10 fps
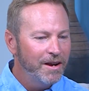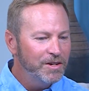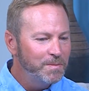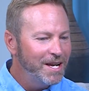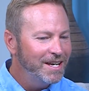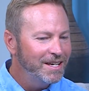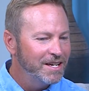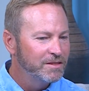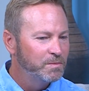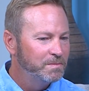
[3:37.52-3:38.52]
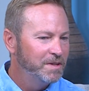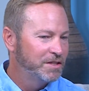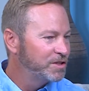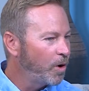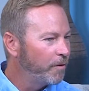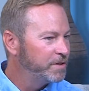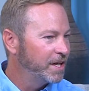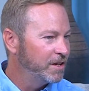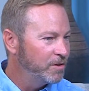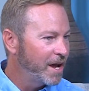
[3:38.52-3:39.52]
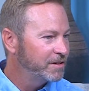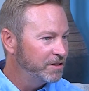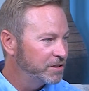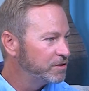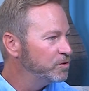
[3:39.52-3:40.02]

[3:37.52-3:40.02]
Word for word: air spading is, is soft digging. You actually just